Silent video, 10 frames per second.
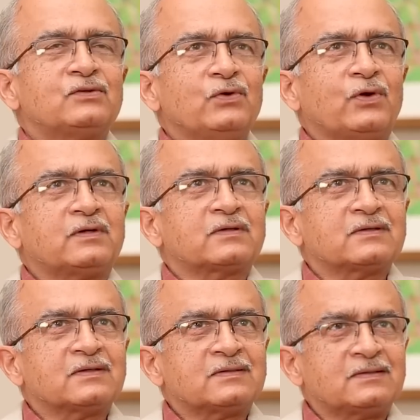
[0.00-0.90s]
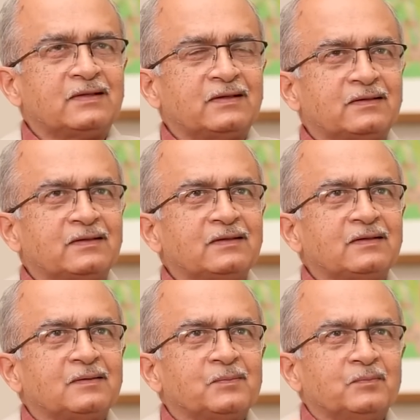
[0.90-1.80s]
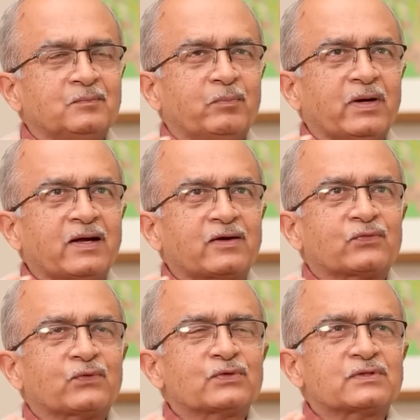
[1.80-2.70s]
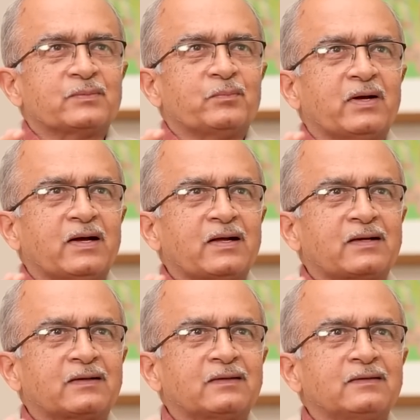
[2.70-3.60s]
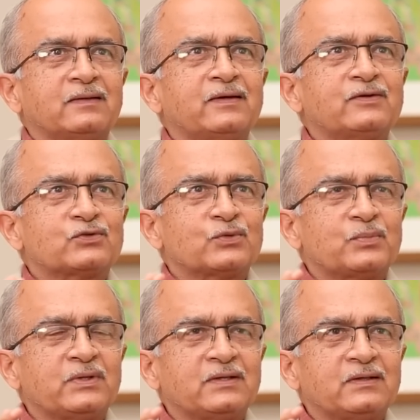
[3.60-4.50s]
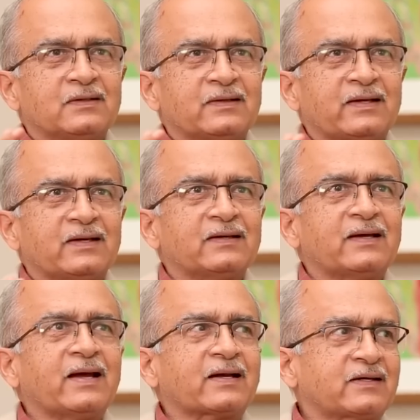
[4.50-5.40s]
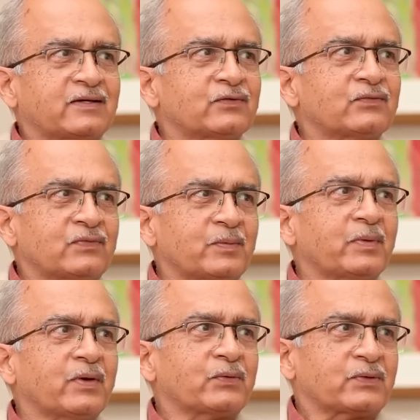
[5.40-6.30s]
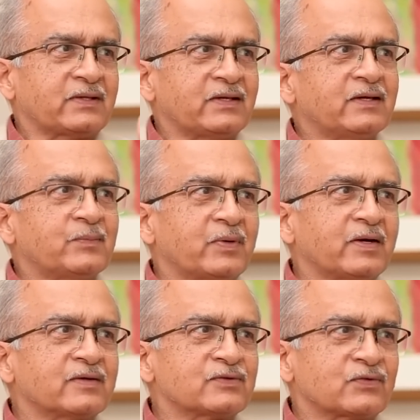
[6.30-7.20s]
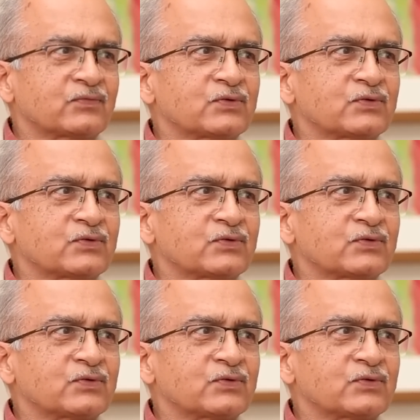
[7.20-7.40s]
not just that the bar, of course, the bar needs to be active about the independence of the